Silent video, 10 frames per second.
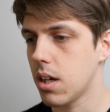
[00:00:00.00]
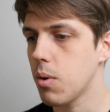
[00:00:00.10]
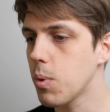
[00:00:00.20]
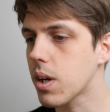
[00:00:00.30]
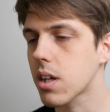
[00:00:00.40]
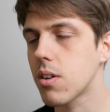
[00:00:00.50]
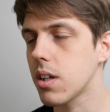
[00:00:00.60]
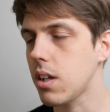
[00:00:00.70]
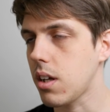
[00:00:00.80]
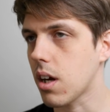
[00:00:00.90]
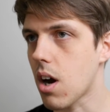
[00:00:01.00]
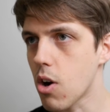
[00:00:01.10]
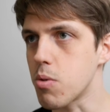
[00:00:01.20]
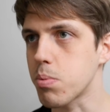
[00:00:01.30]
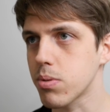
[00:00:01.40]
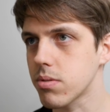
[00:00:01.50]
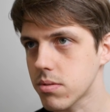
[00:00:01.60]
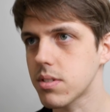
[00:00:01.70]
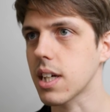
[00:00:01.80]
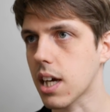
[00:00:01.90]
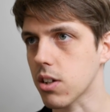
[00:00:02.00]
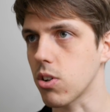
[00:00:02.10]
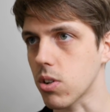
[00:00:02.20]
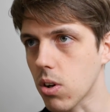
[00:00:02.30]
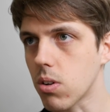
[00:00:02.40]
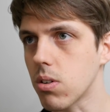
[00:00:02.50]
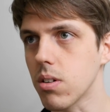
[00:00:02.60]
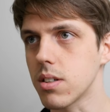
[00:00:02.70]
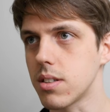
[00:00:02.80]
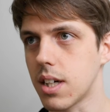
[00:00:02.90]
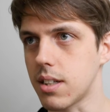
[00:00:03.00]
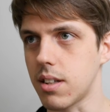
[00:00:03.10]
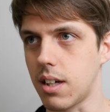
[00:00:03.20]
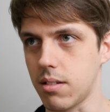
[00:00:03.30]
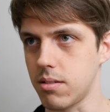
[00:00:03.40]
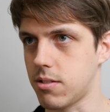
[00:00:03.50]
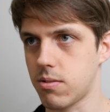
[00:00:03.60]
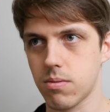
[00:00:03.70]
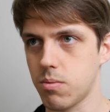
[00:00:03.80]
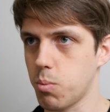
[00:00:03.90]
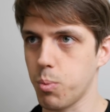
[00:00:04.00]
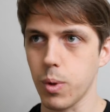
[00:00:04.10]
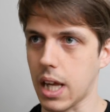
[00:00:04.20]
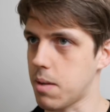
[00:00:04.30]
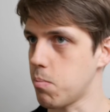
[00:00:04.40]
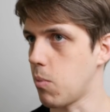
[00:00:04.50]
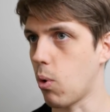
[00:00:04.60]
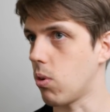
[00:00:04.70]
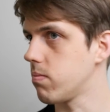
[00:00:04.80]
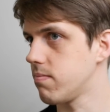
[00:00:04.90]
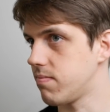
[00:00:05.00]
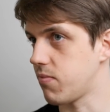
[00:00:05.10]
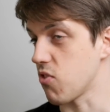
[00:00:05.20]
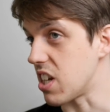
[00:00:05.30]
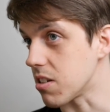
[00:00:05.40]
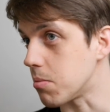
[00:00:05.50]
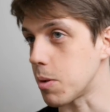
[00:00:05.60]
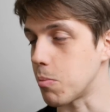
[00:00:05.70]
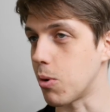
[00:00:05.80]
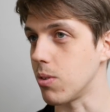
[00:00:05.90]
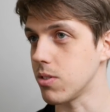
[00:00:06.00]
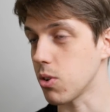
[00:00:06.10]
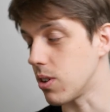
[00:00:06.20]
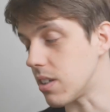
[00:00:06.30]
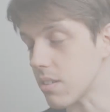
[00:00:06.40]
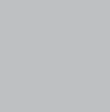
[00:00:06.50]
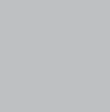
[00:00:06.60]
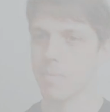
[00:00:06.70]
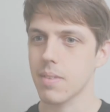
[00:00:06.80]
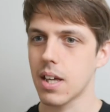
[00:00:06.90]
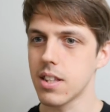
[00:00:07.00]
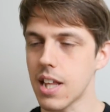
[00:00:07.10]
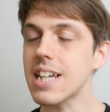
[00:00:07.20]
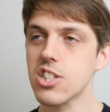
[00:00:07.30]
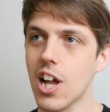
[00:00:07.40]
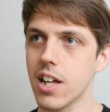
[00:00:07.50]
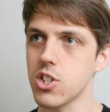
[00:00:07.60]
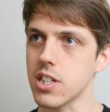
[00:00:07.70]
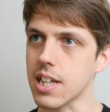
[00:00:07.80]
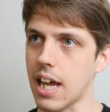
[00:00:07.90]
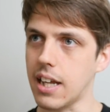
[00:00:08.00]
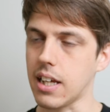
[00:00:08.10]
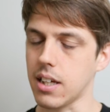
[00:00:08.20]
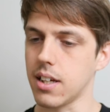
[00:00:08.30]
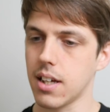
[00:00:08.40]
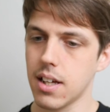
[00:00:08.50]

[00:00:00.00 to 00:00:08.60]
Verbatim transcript: we can only hope they get a good core and we get more freedom and more choice. The next challenge is getting